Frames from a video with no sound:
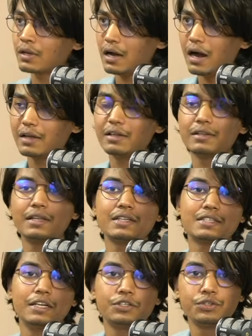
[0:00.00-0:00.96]
Other things
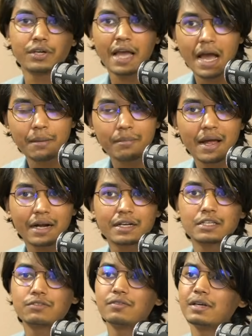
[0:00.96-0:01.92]
that you can
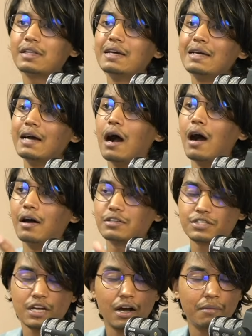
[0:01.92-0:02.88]
practice with are
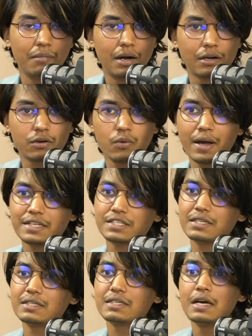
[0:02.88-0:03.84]
star-marked
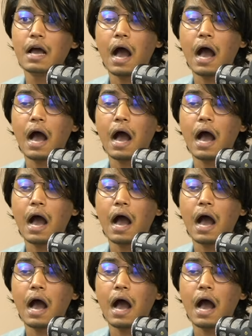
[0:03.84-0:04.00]
questions.